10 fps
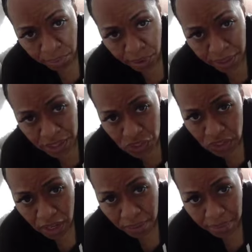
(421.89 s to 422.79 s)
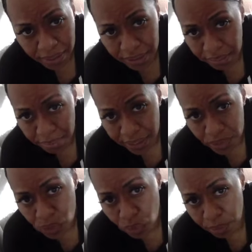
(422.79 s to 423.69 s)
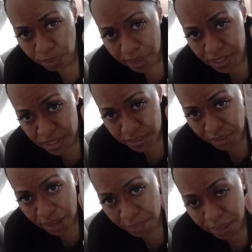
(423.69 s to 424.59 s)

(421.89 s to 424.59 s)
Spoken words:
Bargain Shop. I didn't pay store prices for that,